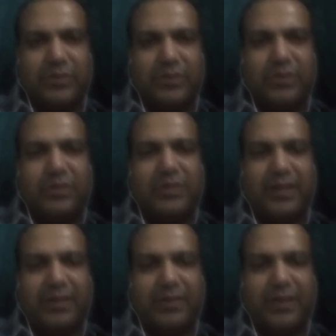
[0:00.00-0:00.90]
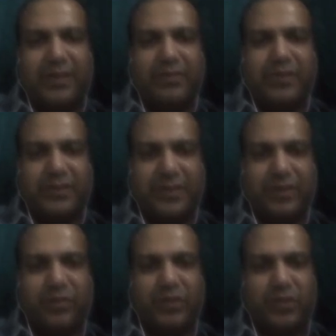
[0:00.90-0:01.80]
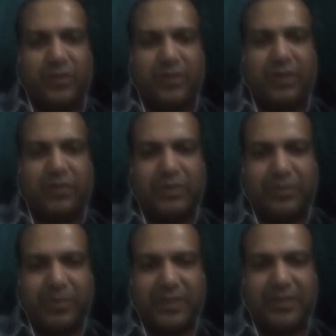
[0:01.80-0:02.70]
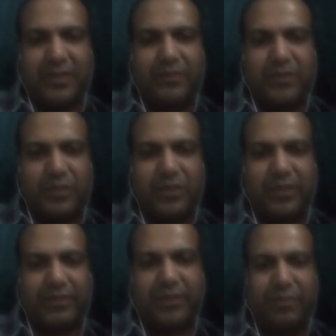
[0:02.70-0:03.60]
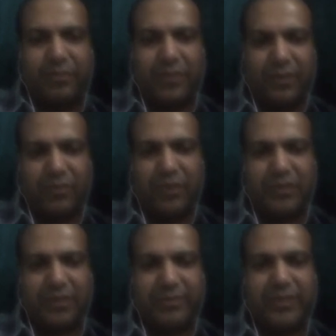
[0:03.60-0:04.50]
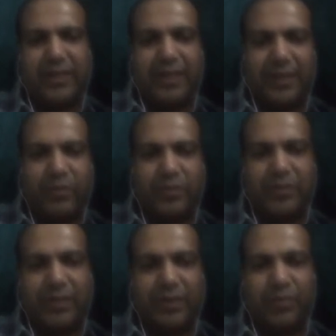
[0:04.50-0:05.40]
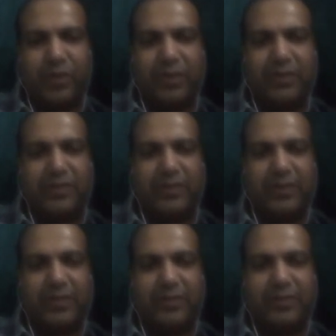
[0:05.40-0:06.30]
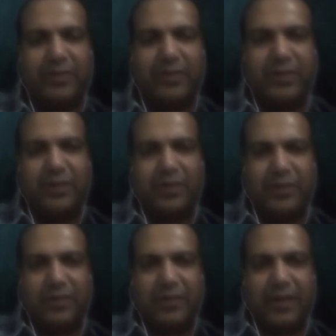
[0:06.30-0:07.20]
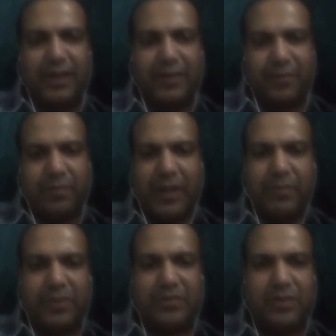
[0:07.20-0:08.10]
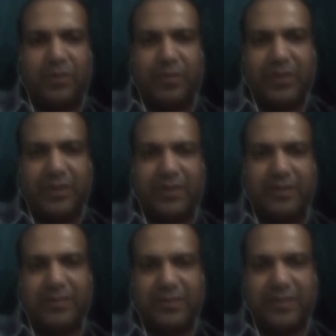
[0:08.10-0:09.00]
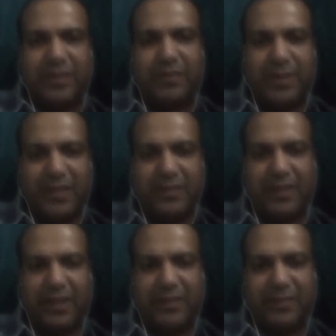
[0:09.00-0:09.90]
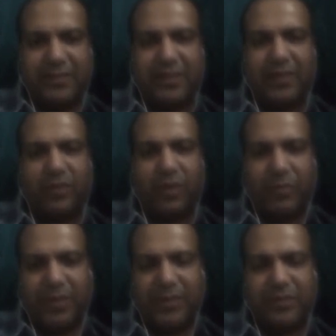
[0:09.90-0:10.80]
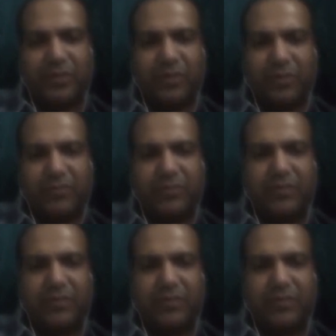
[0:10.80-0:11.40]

it was like a very interesting visual. That was a basically visual driven, but of course, even the line was very important in that. My personal opinion is that the best ads are a combination of